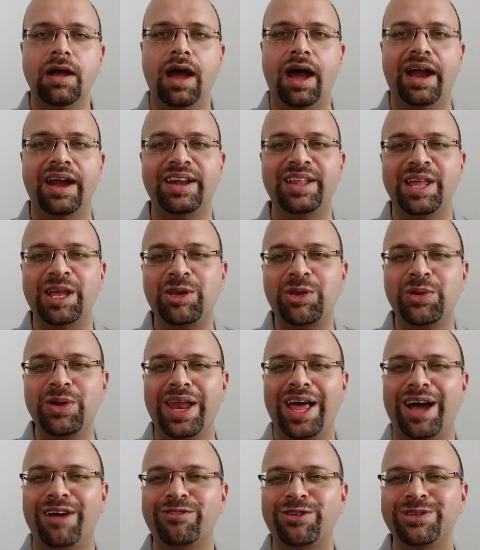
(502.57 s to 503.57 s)
And then you
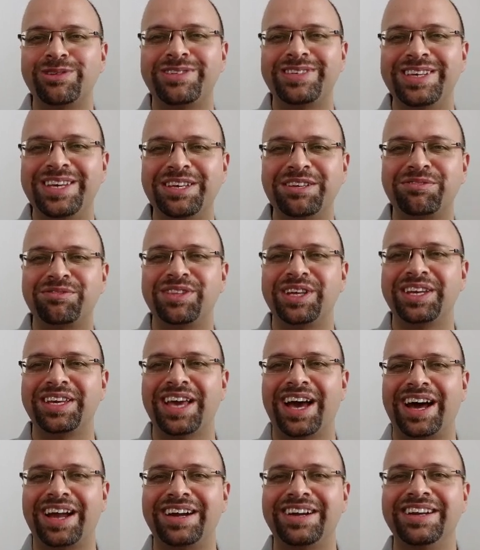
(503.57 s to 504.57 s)
will have to see if the
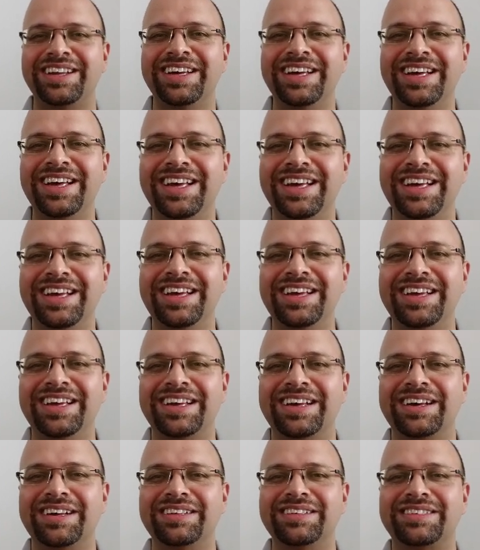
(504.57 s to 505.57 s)
yard
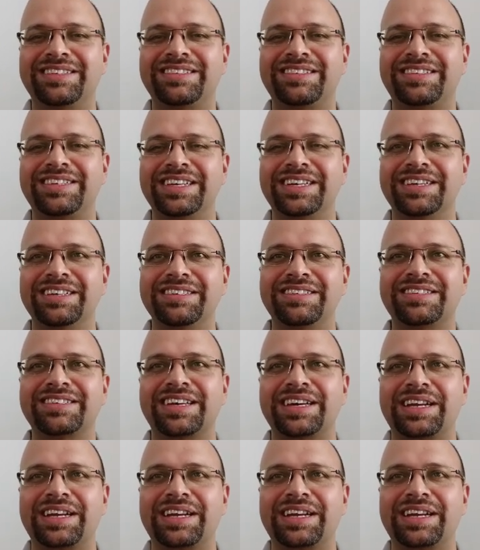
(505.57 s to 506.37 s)
stick is